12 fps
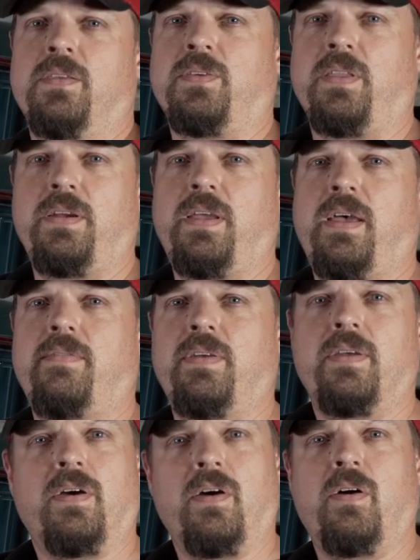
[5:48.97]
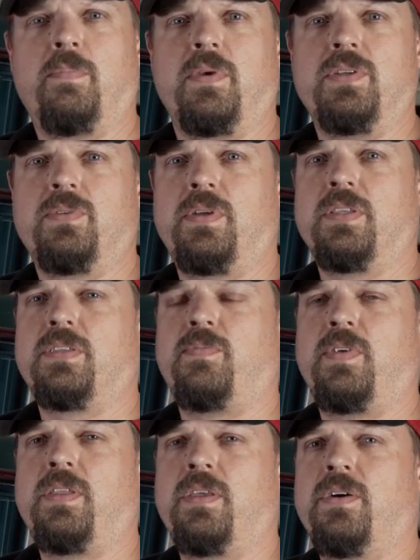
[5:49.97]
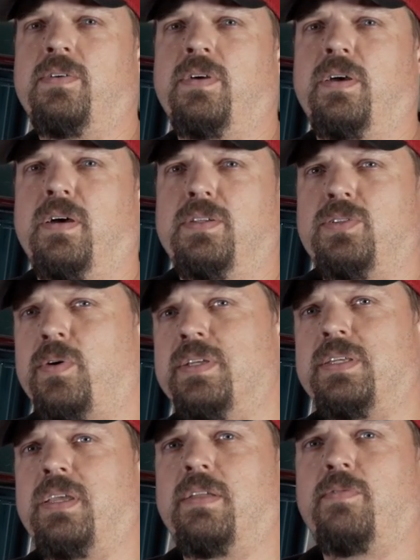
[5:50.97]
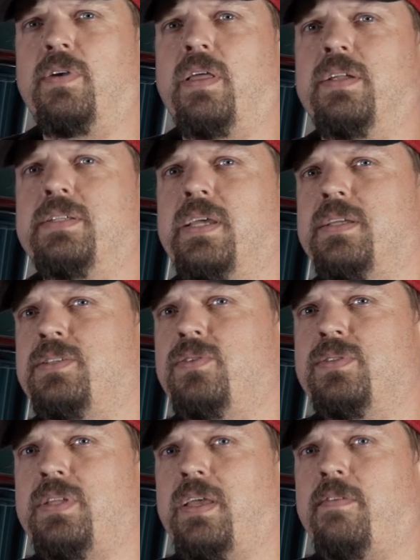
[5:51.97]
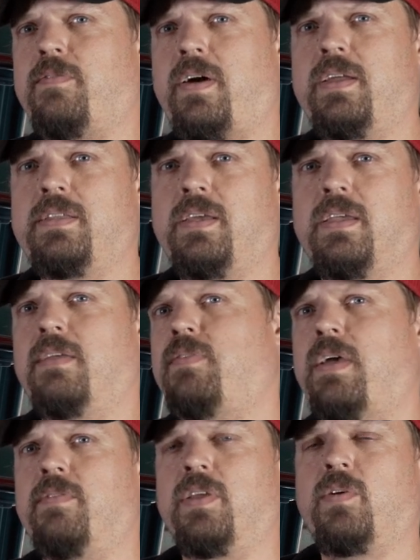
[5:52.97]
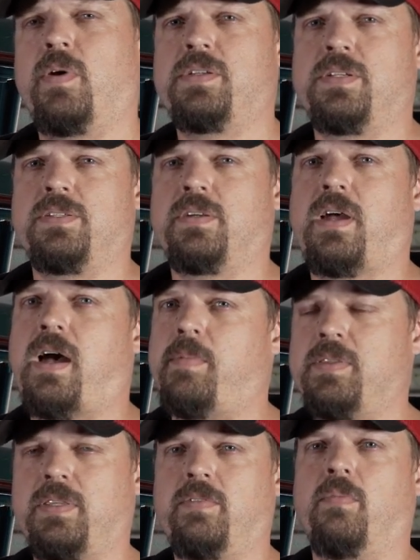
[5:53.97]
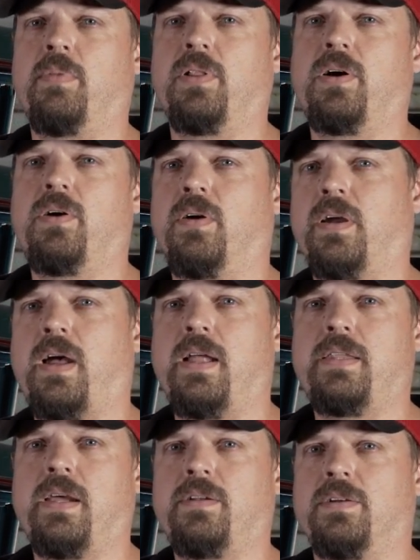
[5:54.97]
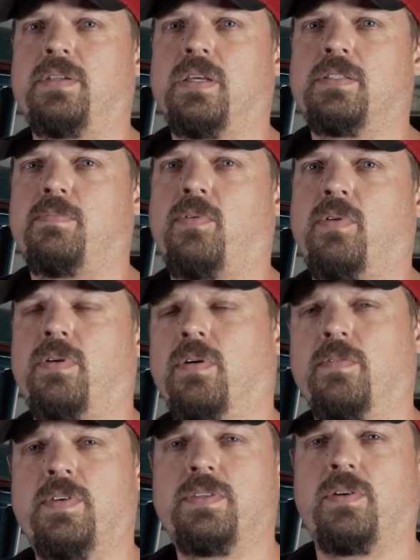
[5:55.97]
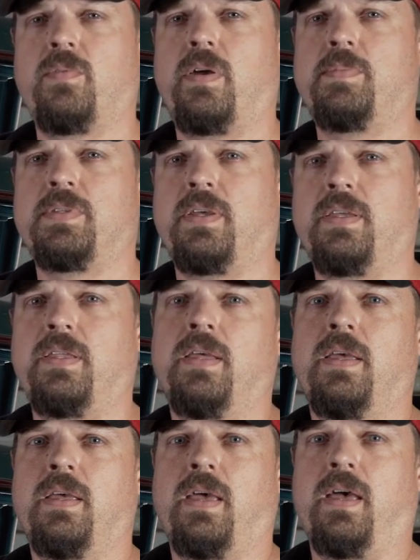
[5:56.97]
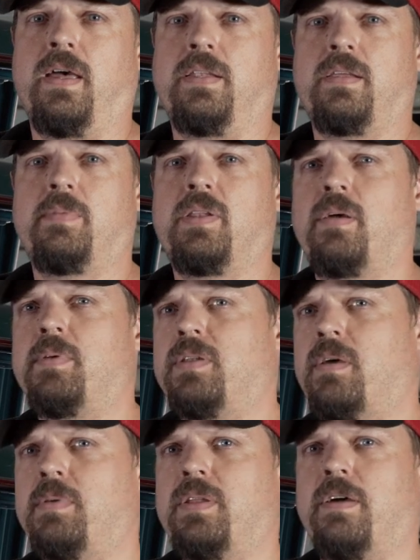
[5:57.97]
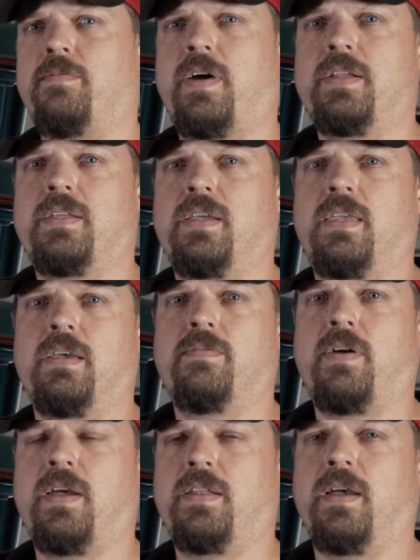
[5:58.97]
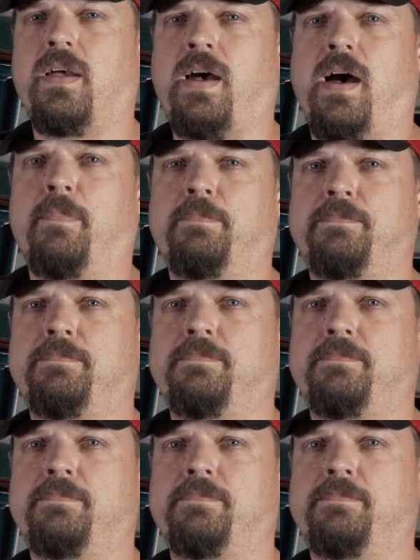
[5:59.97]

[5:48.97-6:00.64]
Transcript: So there you have it. I hope you enjoyed this video. Join us again for another Tech Tuesday at FiTech. If you have any questions or comments, leave them below or contact our tech support or visit our website at www.fitechEFI.com.